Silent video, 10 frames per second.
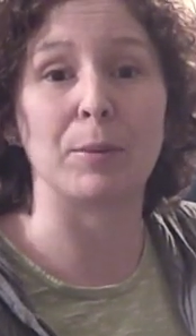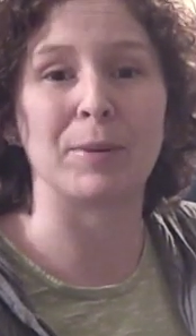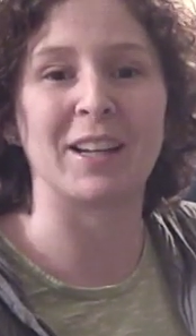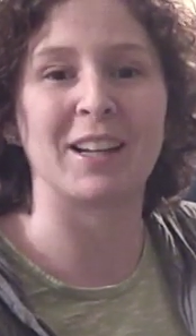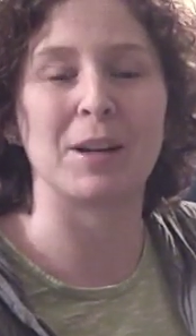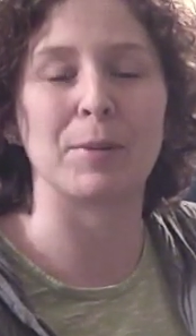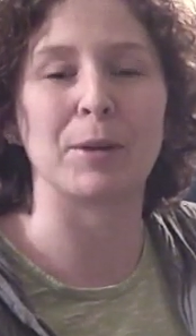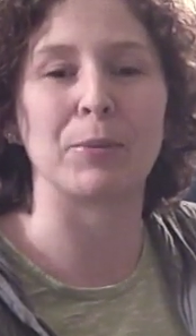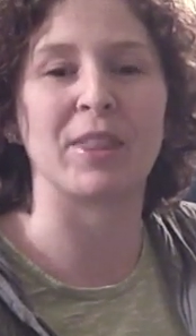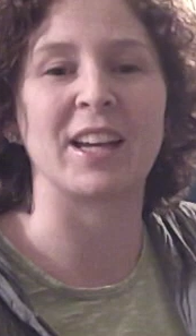help get
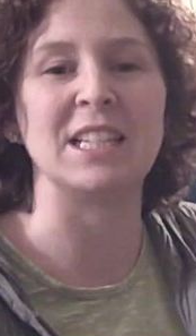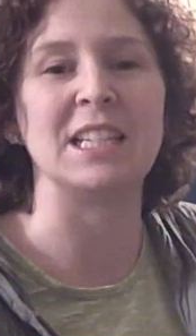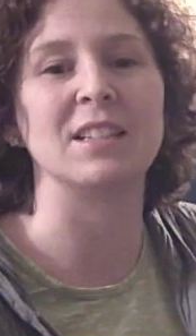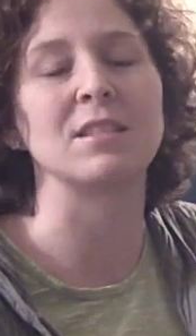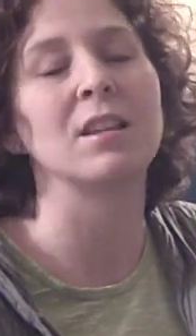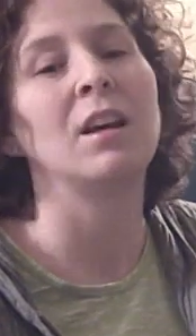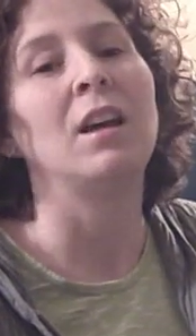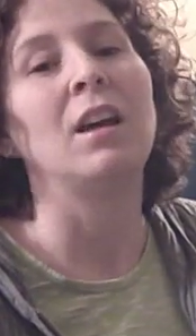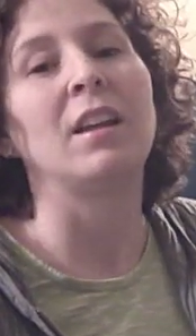coming up with ideas.